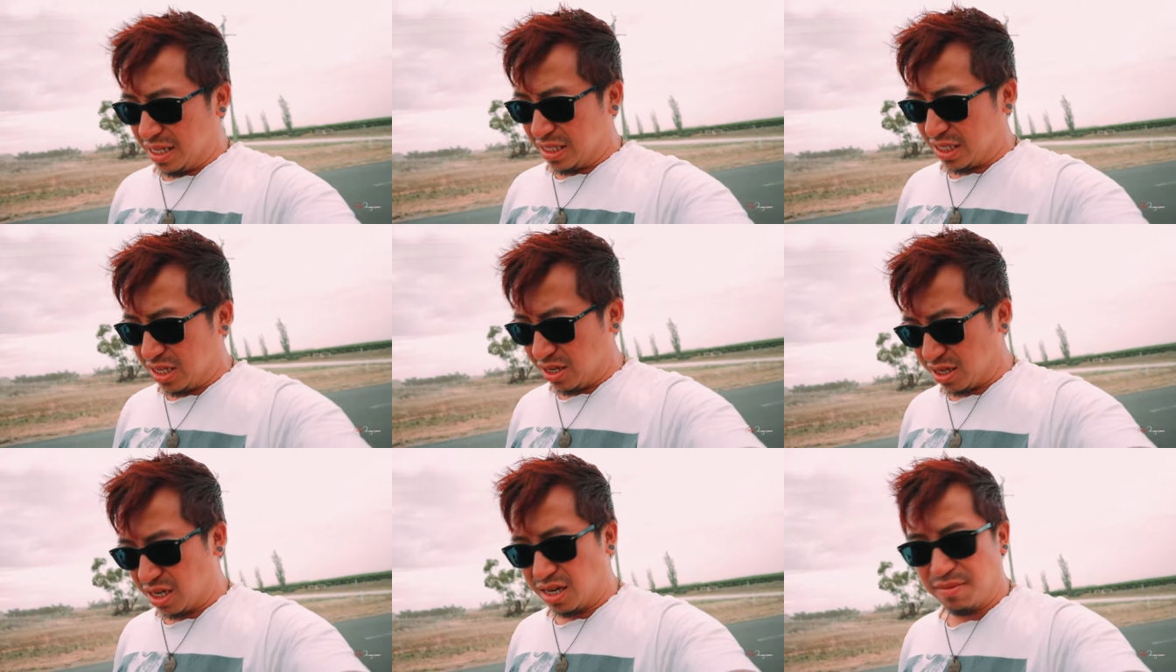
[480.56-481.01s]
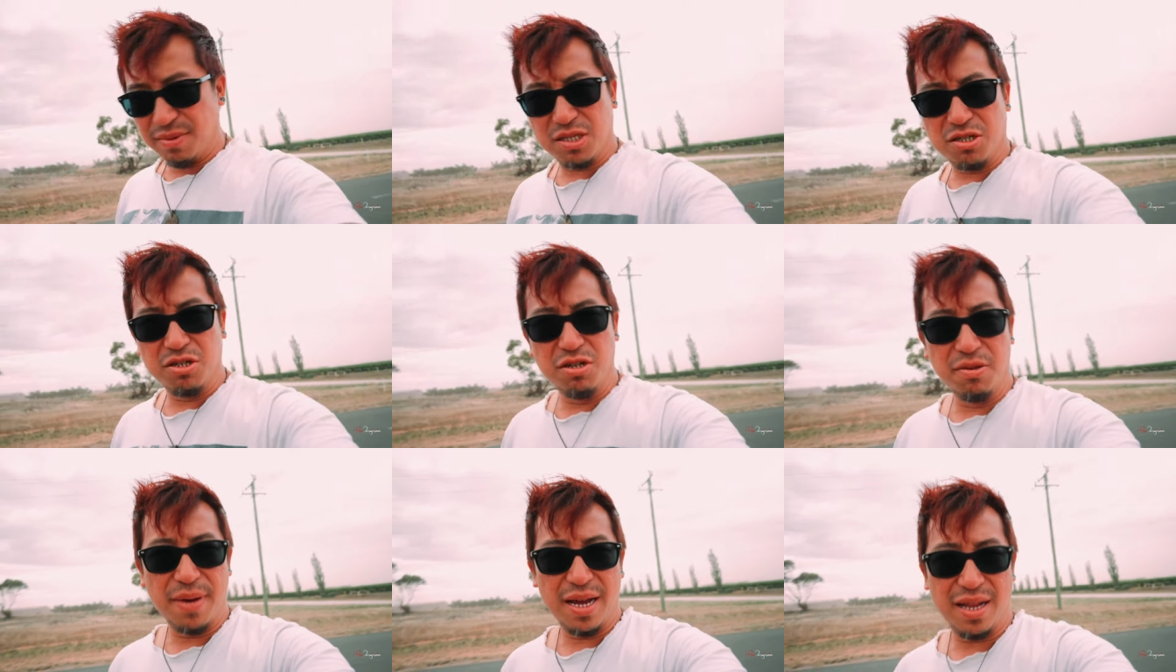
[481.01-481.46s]
that it's not going to be
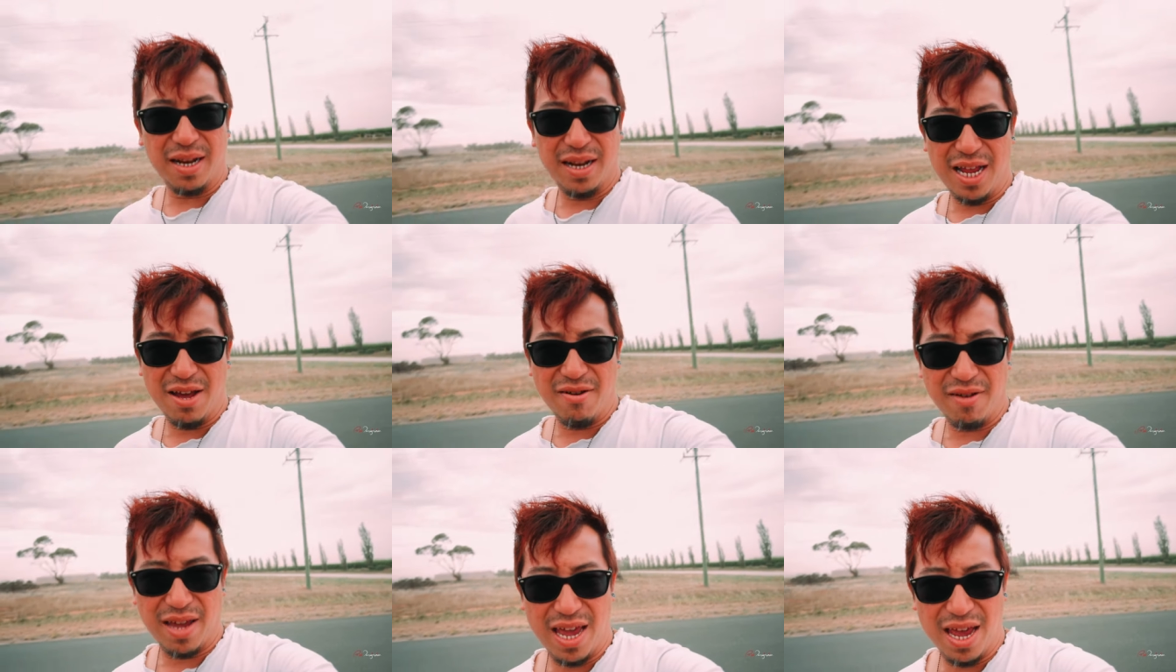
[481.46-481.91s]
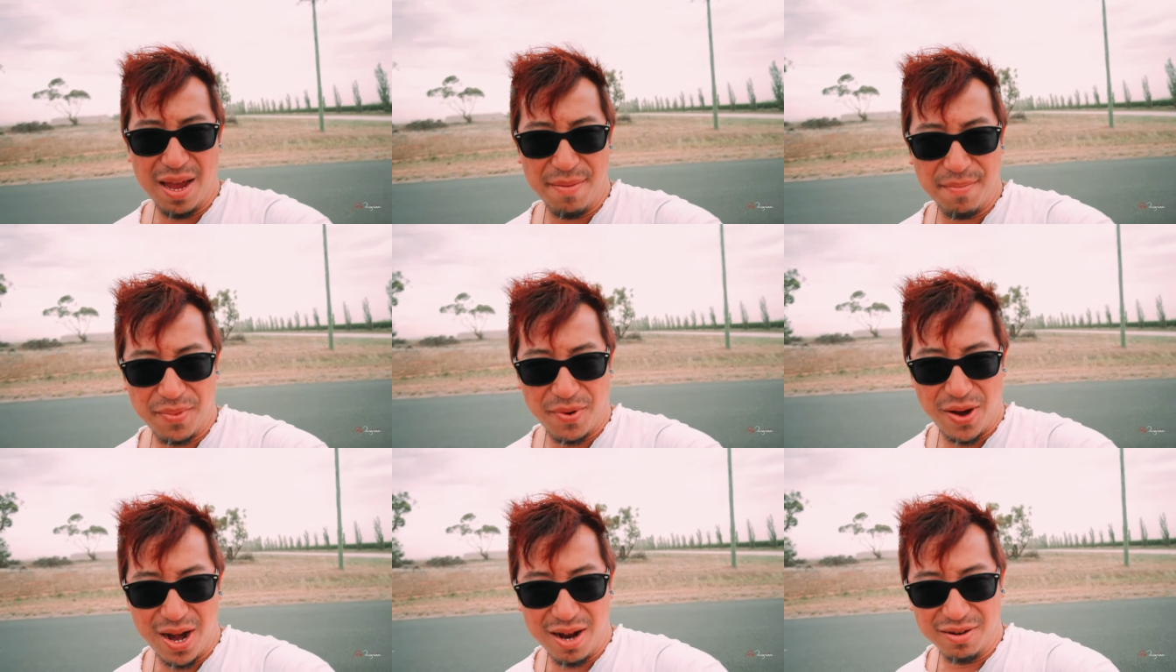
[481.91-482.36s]
too bad in our
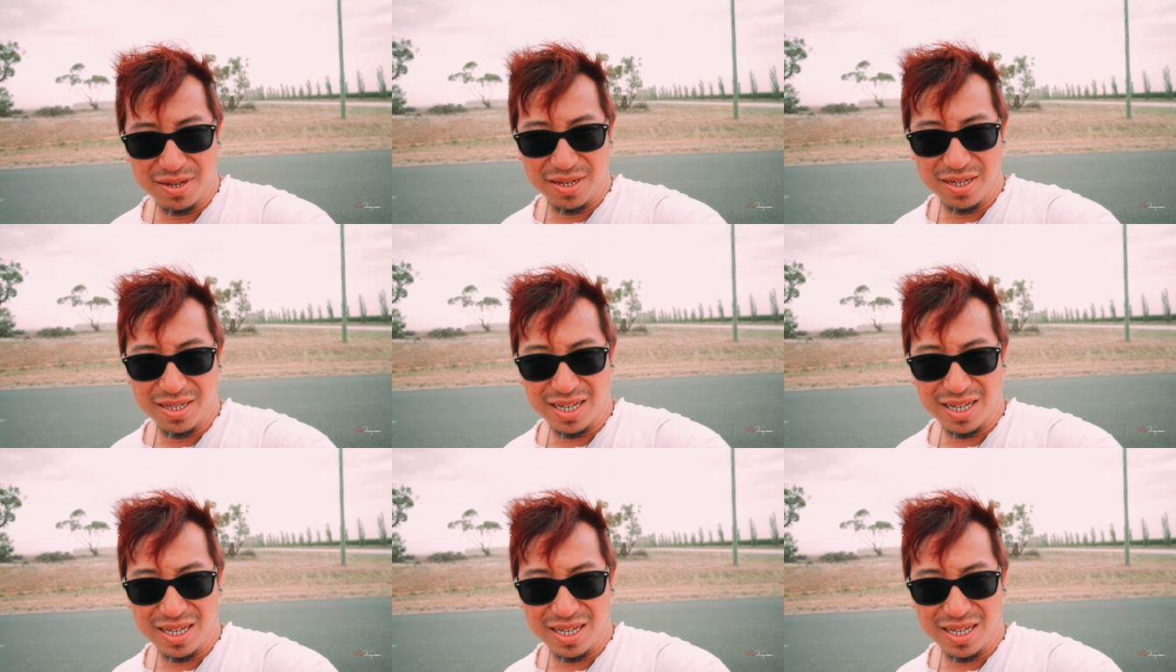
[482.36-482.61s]
campground,